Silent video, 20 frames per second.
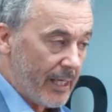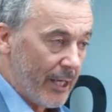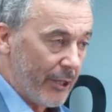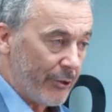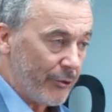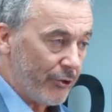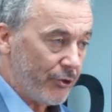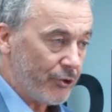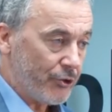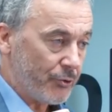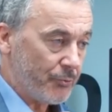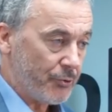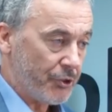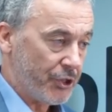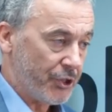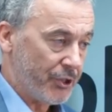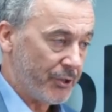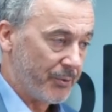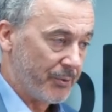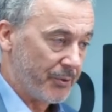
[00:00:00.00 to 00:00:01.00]
It also
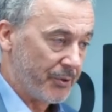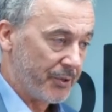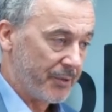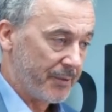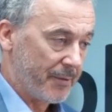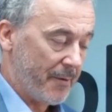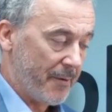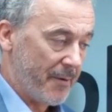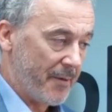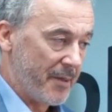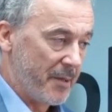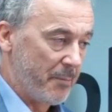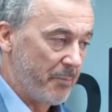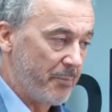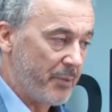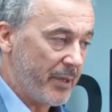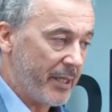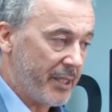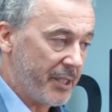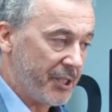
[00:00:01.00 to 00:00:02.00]
shows the
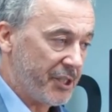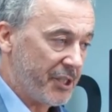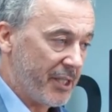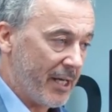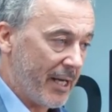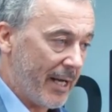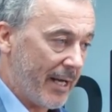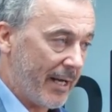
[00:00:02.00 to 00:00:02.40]
British